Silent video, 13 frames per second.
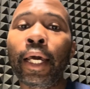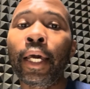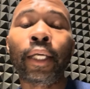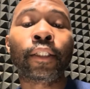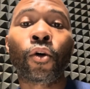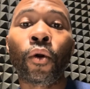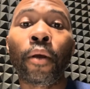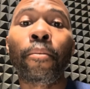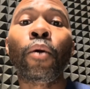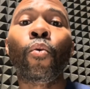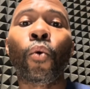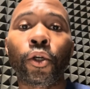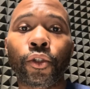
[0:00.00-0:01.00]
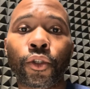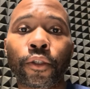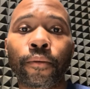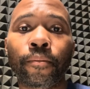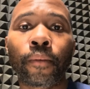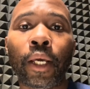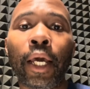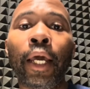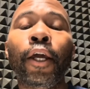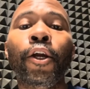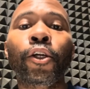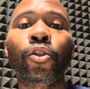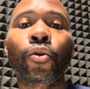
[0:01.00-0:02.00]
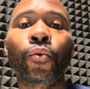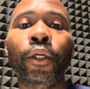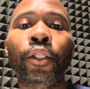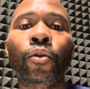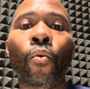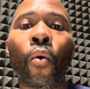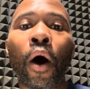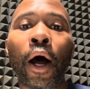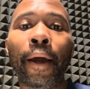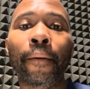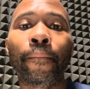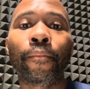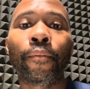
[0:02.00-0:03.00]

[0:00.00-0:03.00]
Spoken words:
it's going to be worse. And here's the reason why.